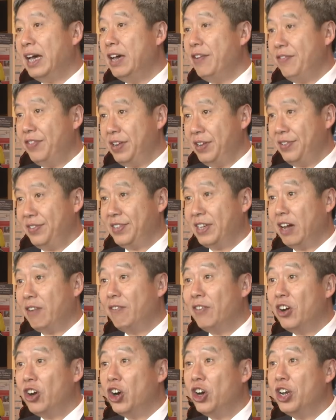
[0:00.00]
evidence
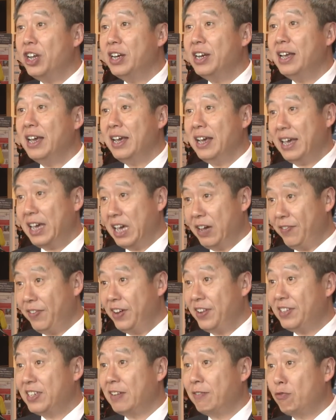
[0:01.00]
of learning,
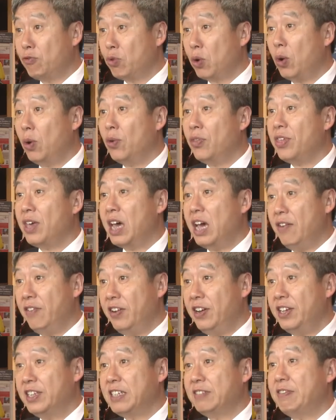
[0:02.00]
evidence of growth,
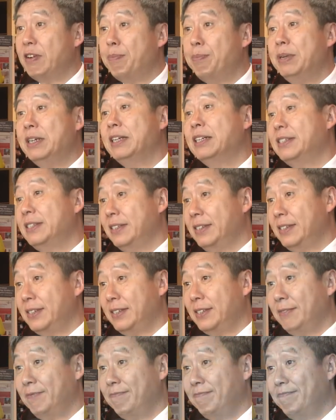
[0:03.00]
evidence of
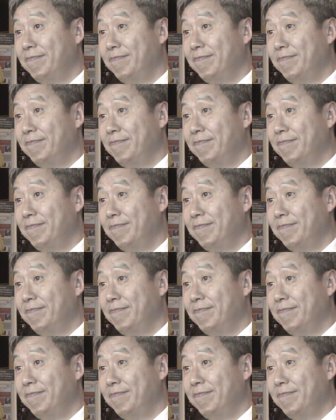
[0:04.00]
abilities.